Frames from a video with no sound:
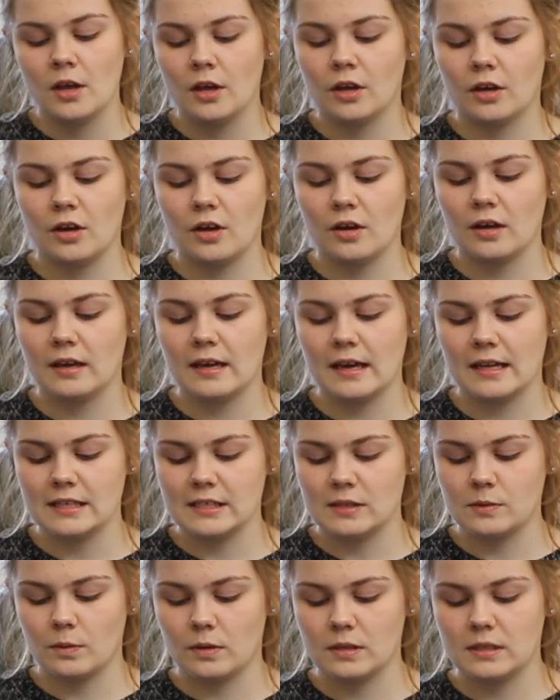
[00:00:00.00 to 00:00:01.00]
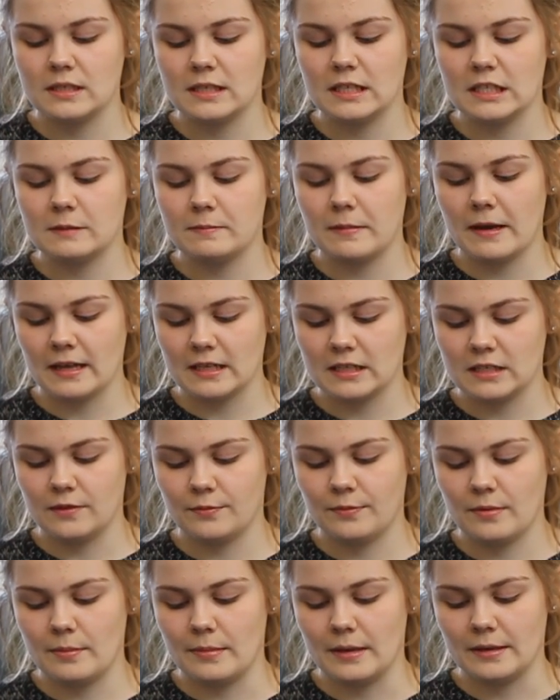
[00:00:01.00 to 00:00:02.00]
going against what is expected of
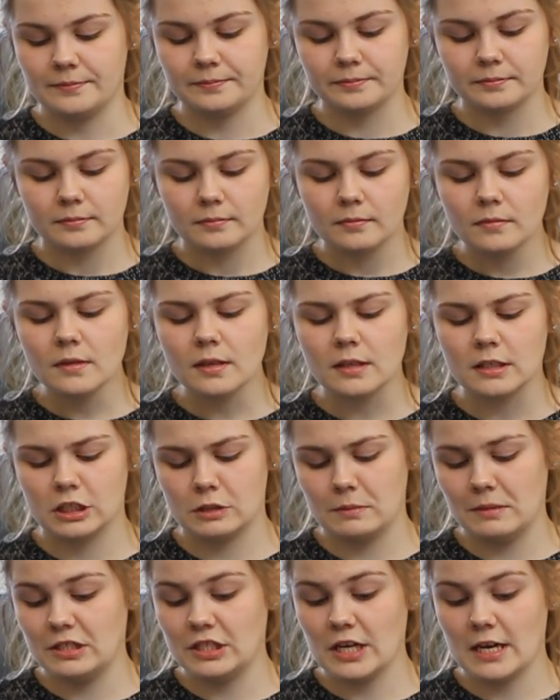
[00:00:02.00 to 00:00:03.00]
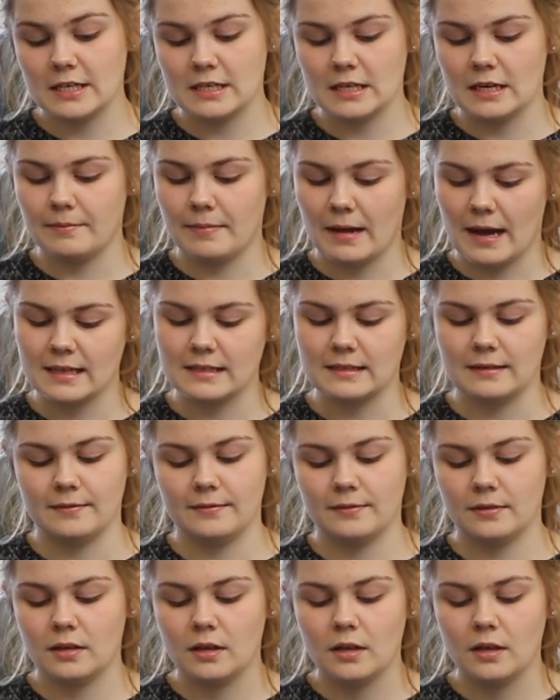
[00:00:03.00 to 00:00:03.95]
women, to be gentle and passive.